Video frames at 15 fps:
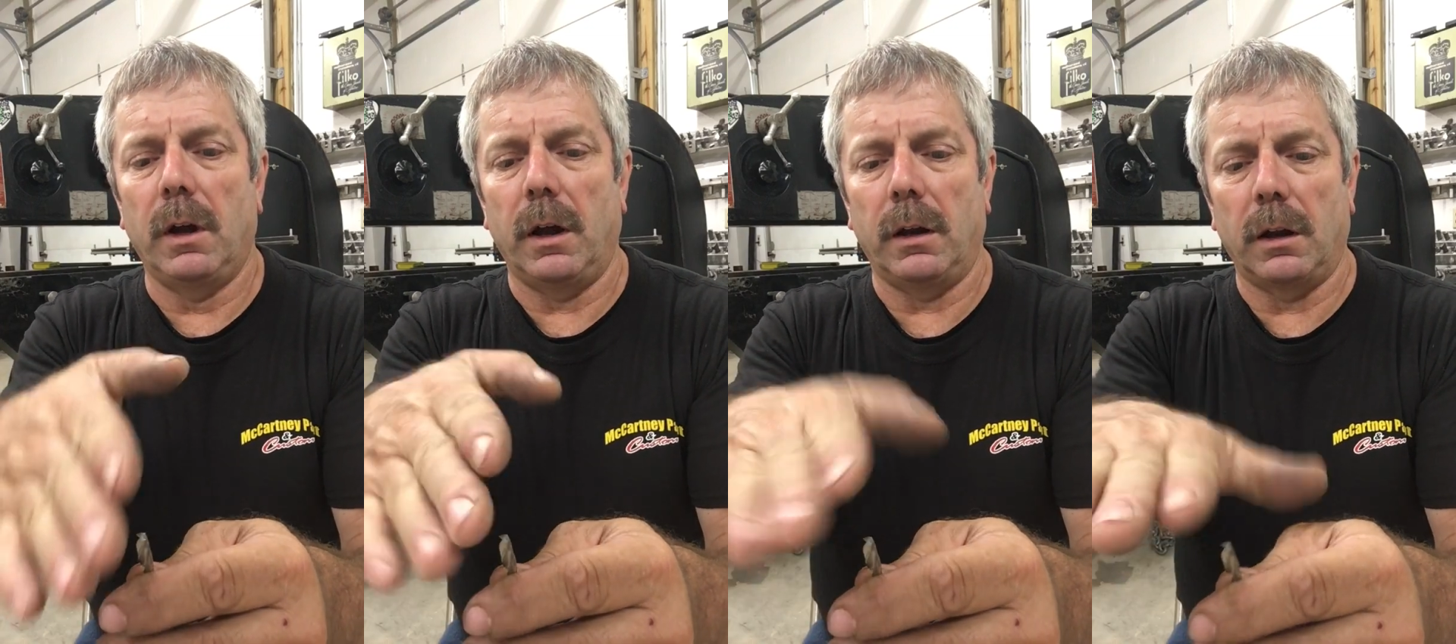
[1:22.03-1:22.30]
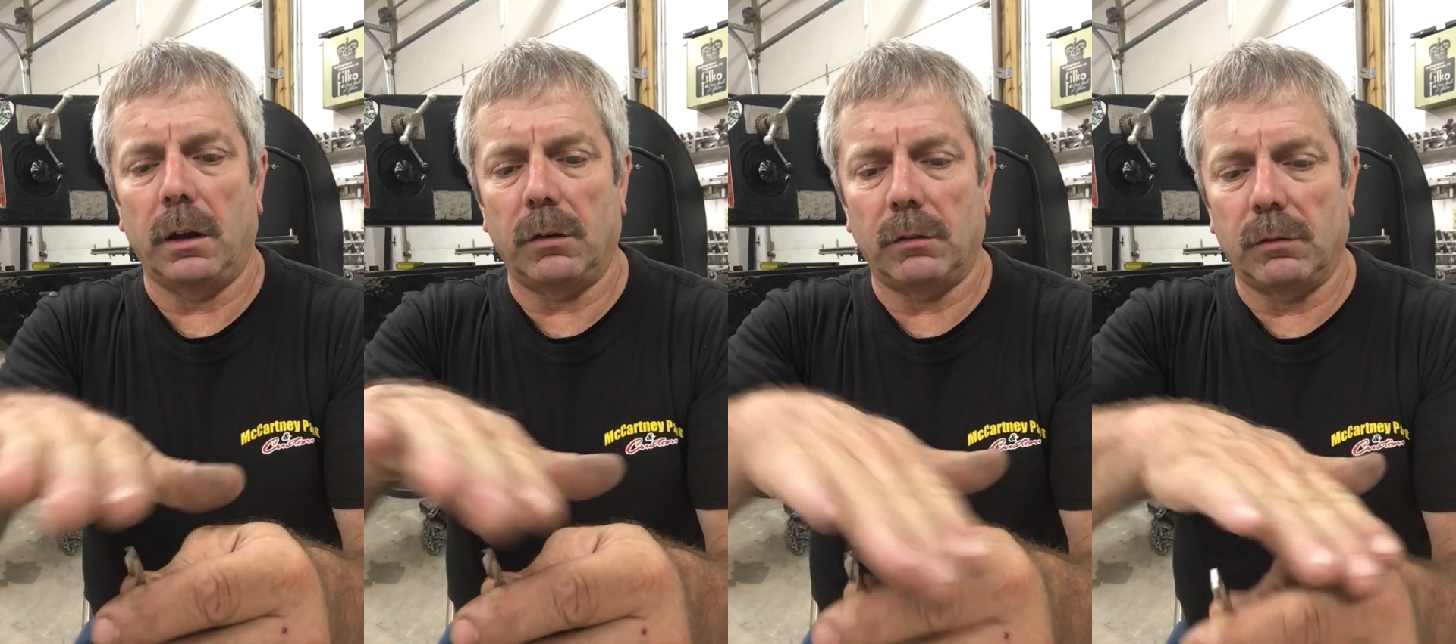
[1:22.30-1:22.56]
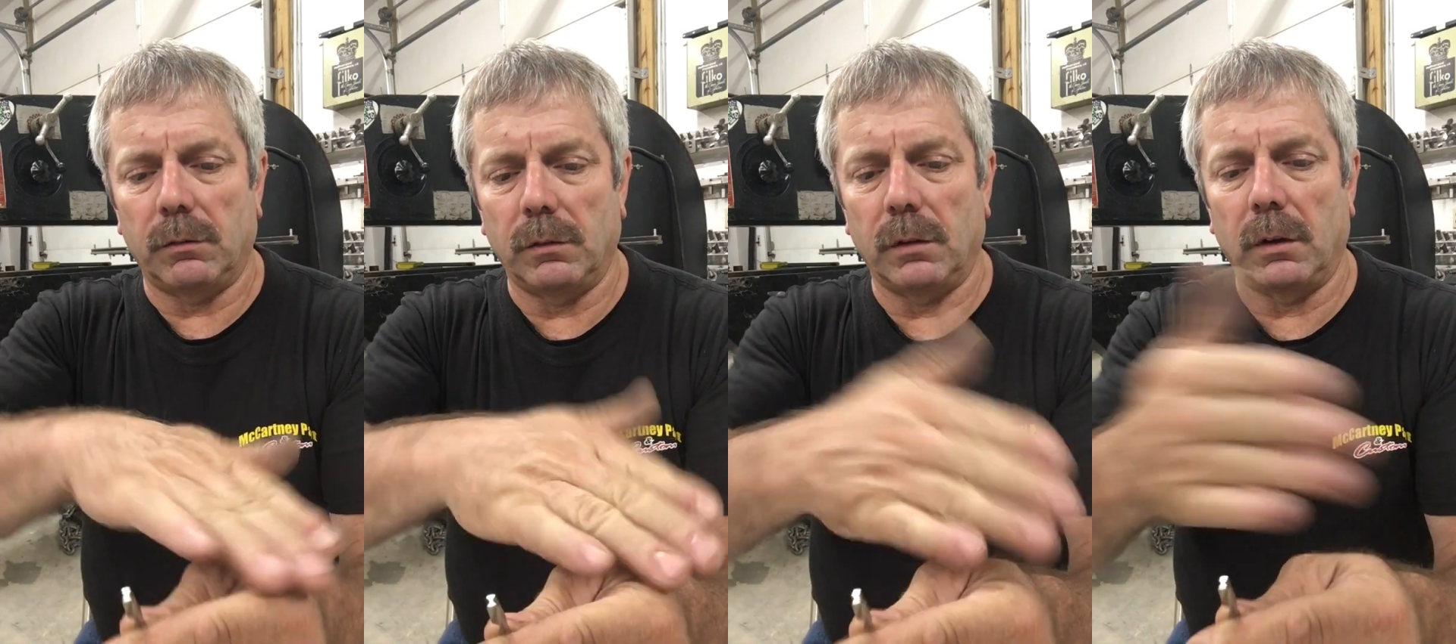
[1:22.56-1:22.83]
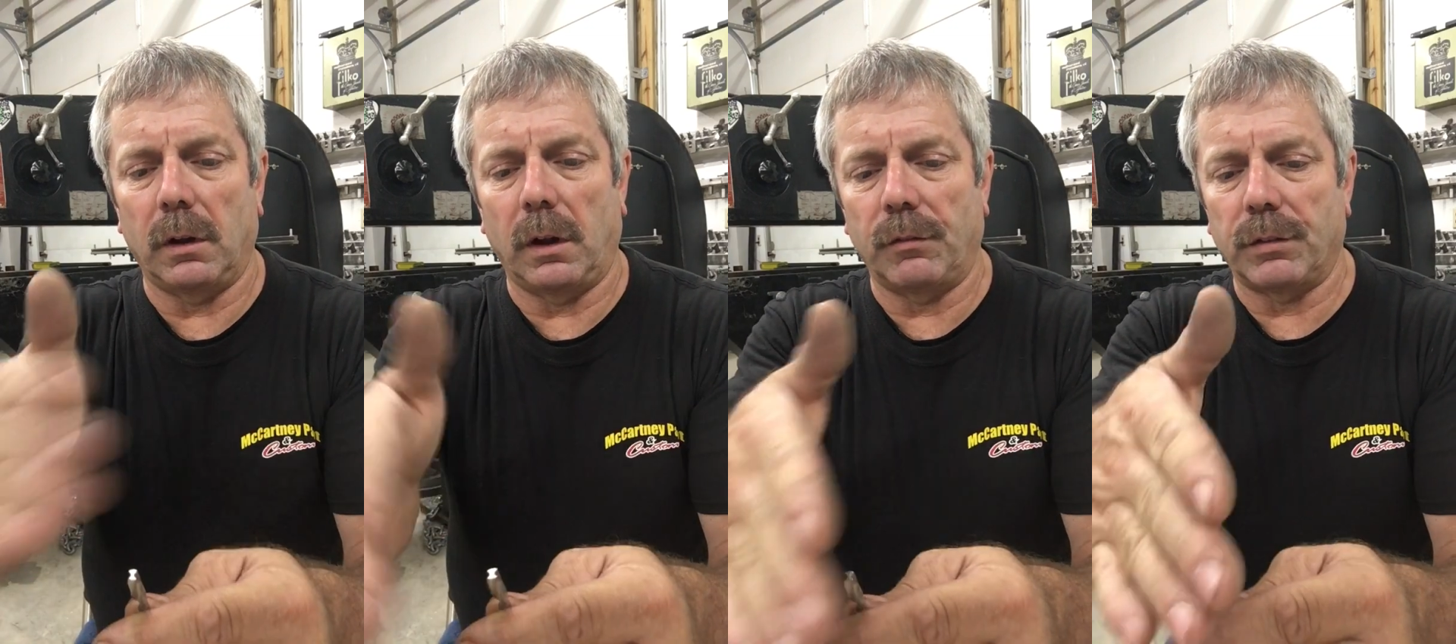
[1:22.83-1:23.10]
and then
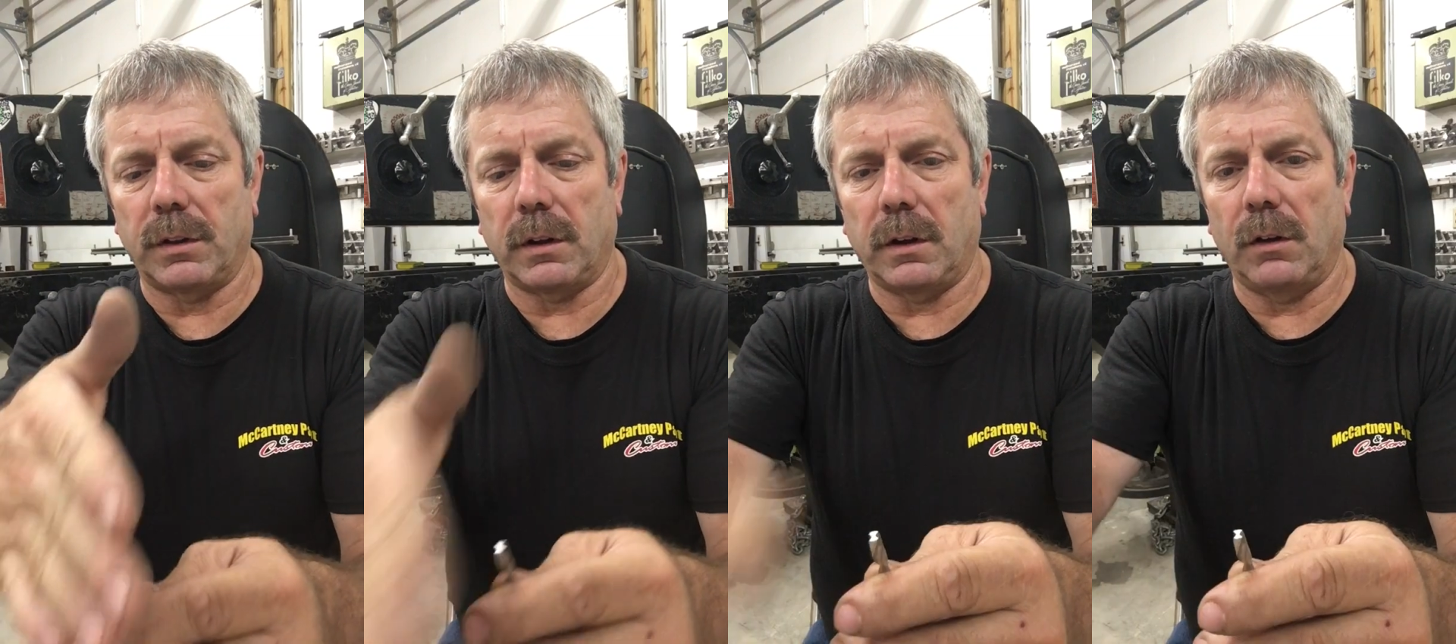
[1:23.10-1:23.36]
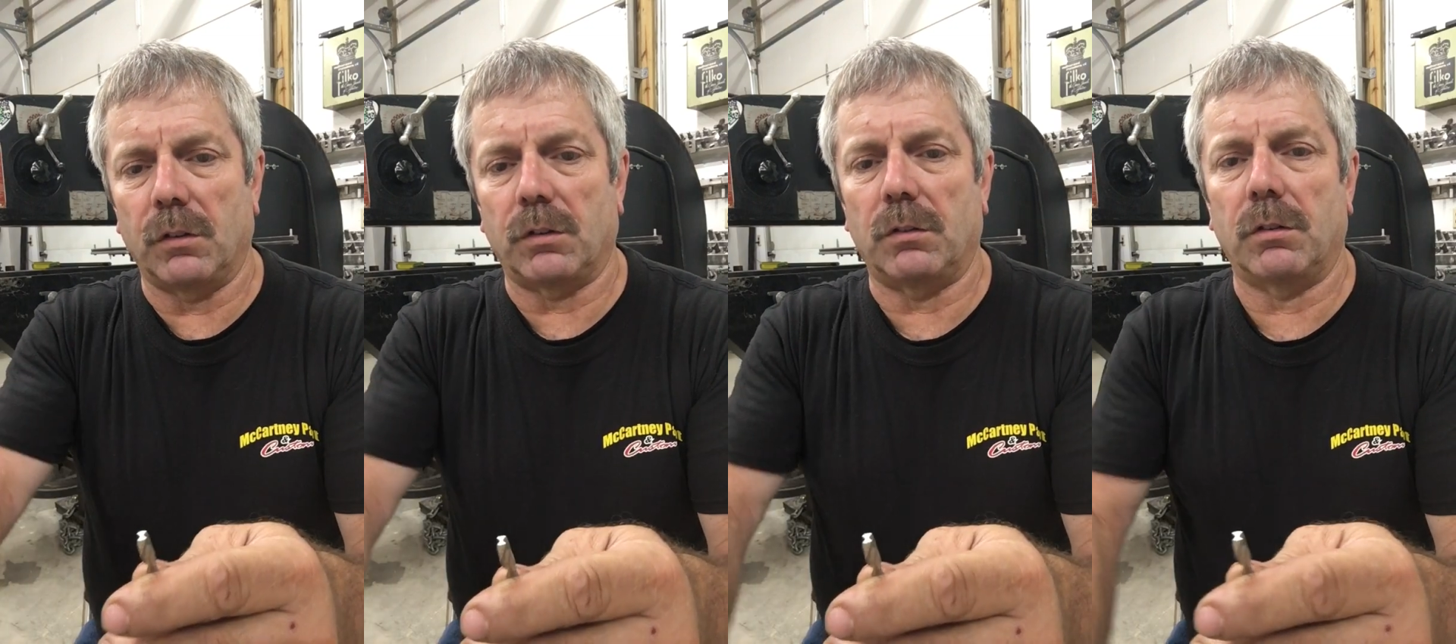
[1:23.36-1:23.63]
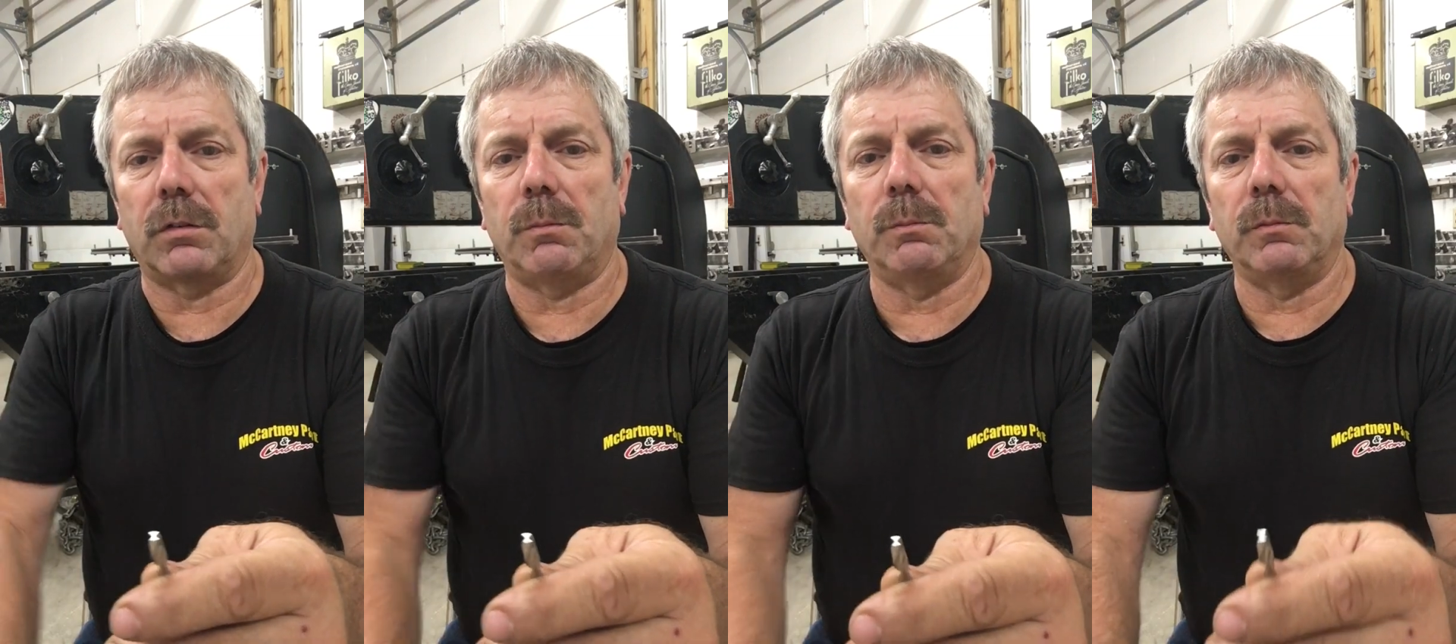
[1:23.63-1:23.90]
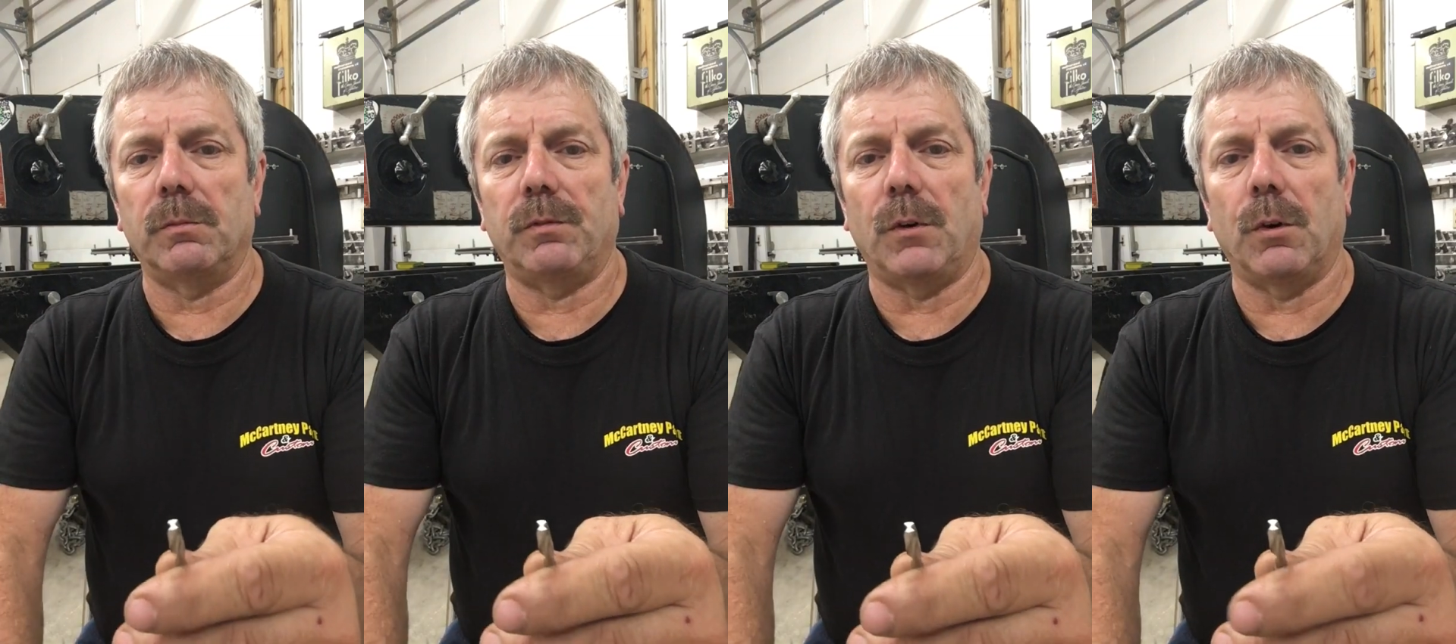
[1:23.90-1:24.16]
everything else just
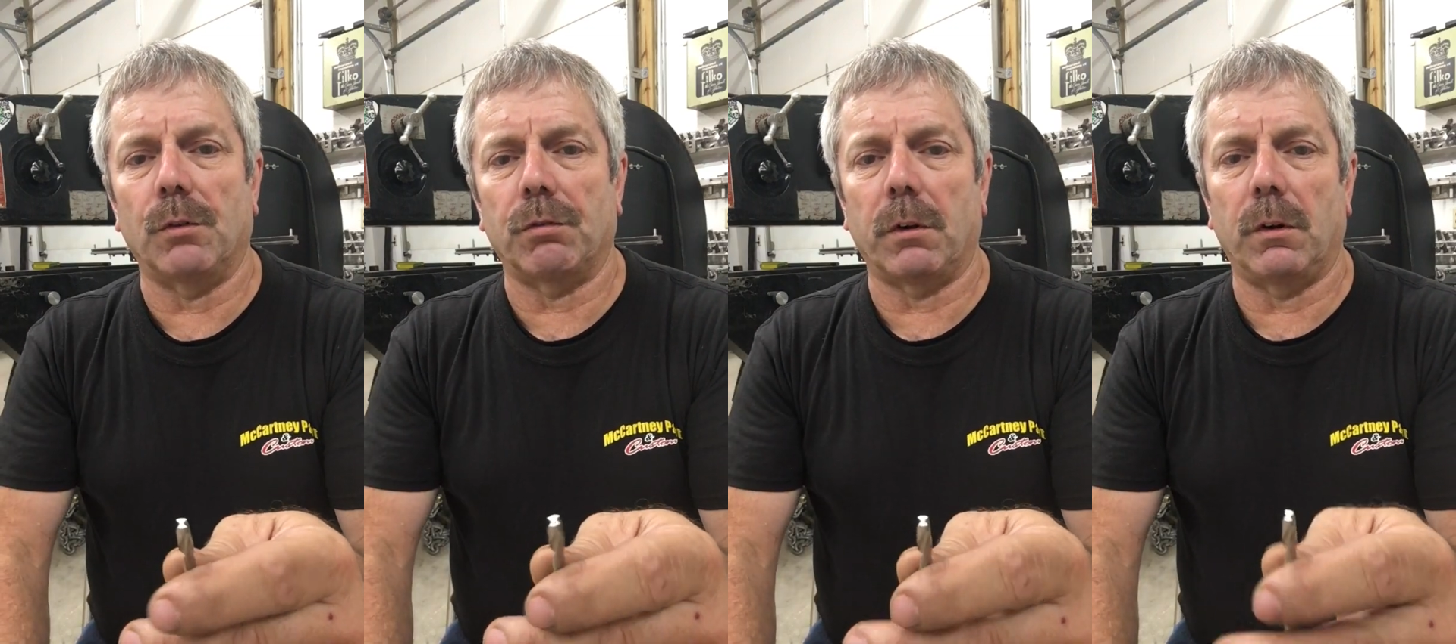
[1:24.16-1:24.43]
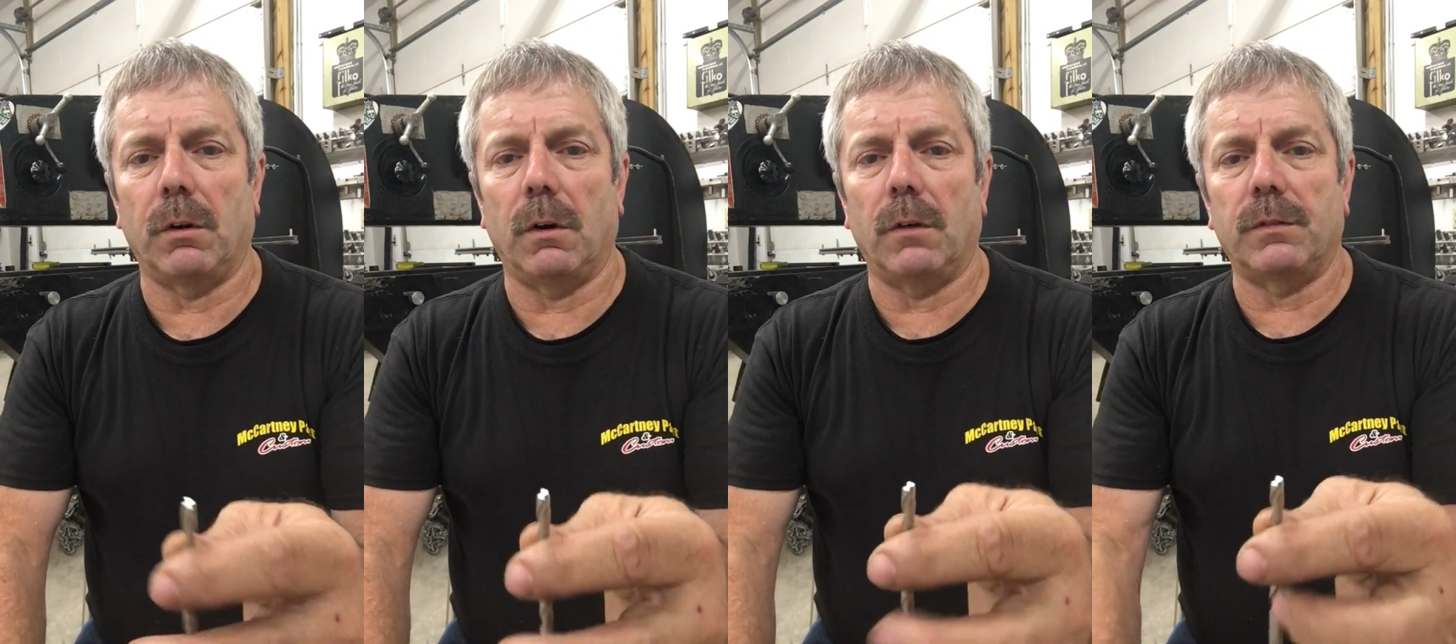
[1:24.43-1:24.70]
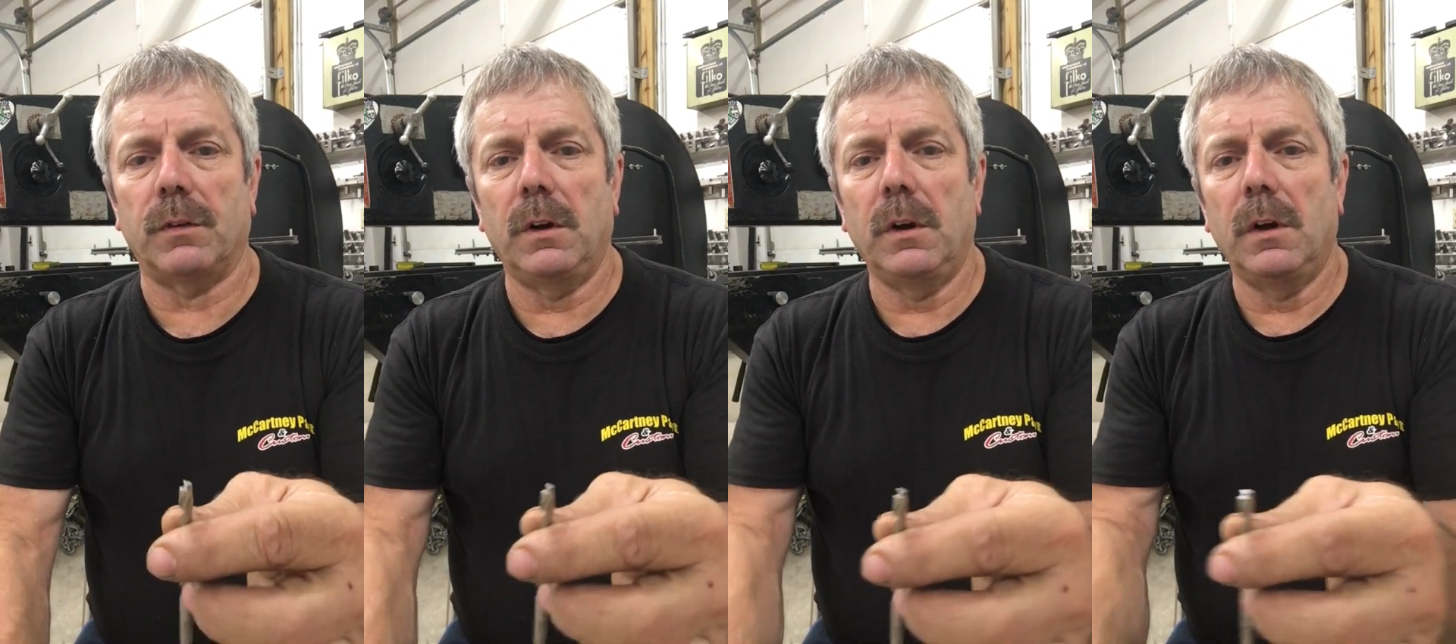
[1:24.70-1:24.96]
falls right off.